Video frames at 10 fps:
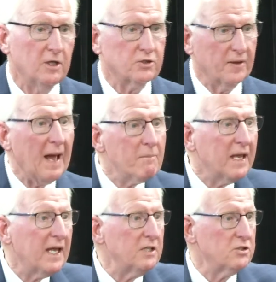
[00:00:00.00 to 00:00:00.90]
So that
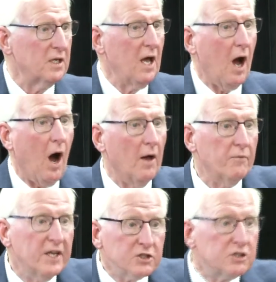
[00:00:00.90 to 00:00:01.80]
means
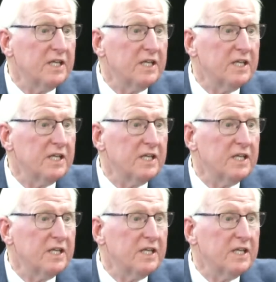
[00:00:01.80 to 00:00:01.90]
this